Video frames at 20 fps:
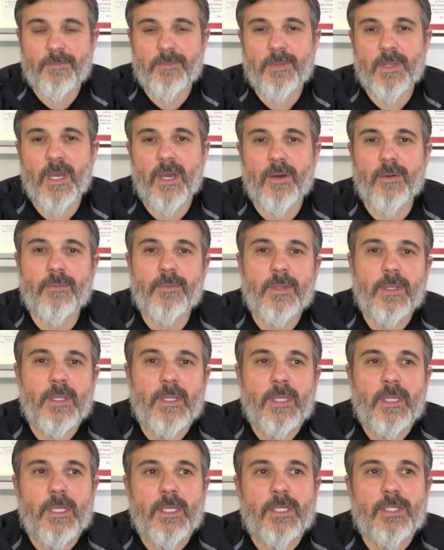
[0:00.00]
Now,
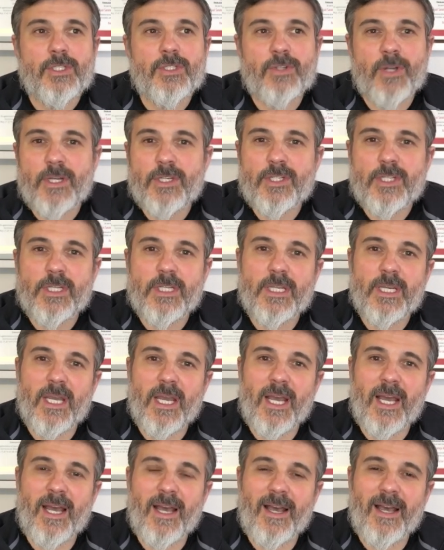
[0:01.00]
stretching,
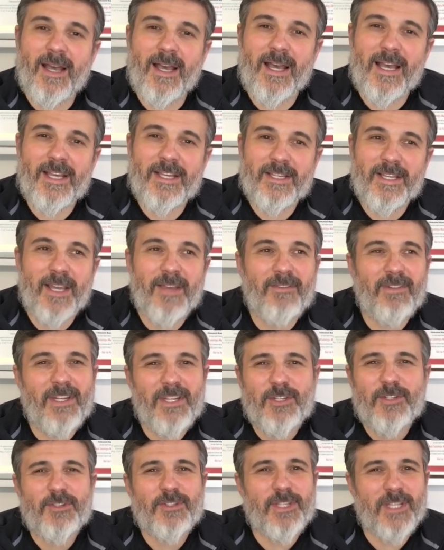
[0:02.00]
I have an
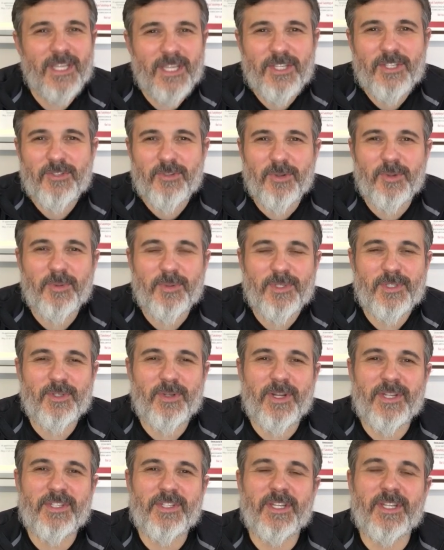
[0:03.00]
interesting history with
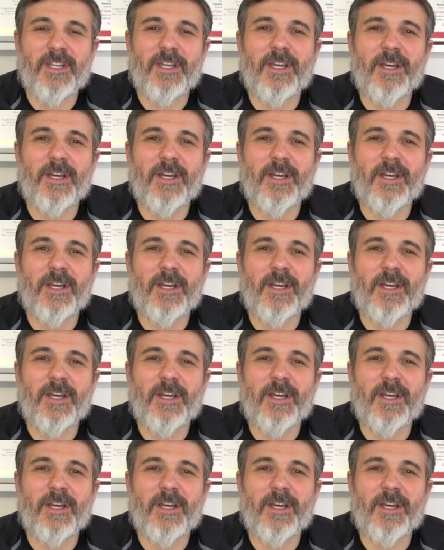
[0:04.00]
stretching.